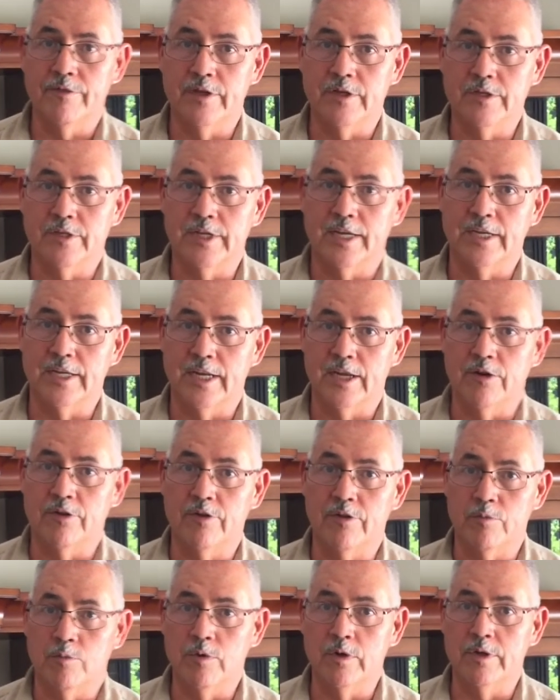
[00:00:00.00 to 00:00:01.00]
They'll take it down
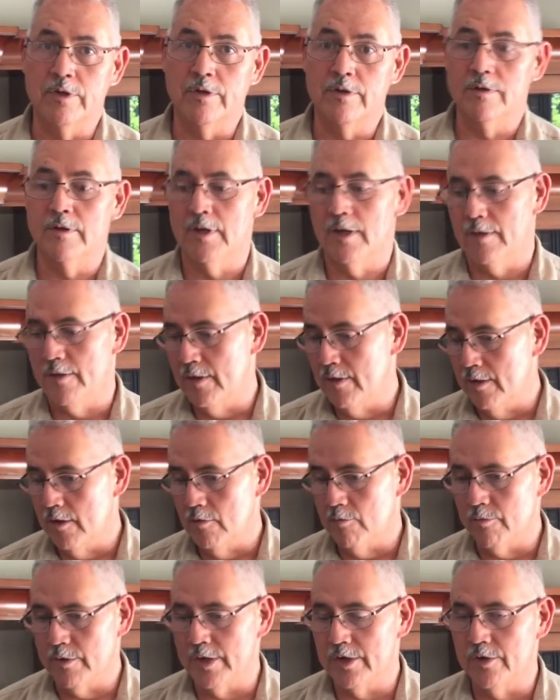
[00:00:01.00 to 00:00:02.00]
to the wood, and then
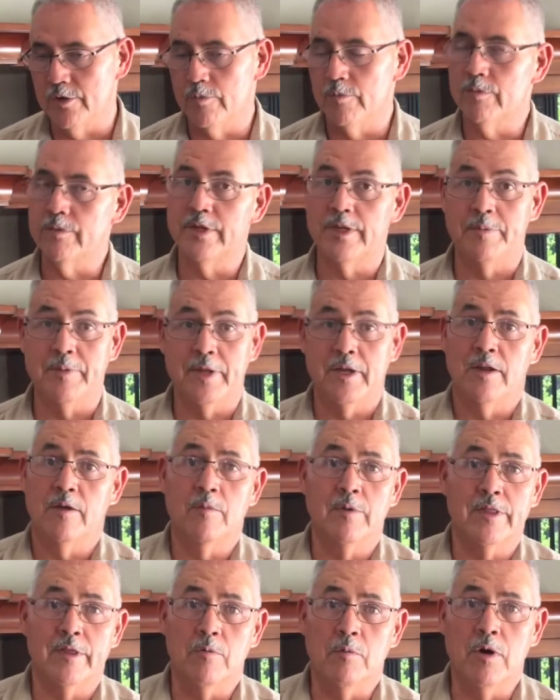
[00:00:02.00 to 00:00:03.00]
they'll redo wood depending
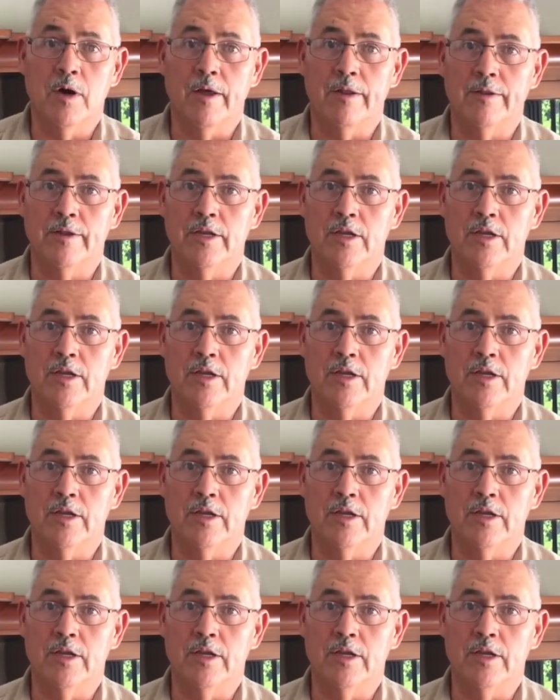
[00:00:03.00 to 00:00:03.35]
on what they want.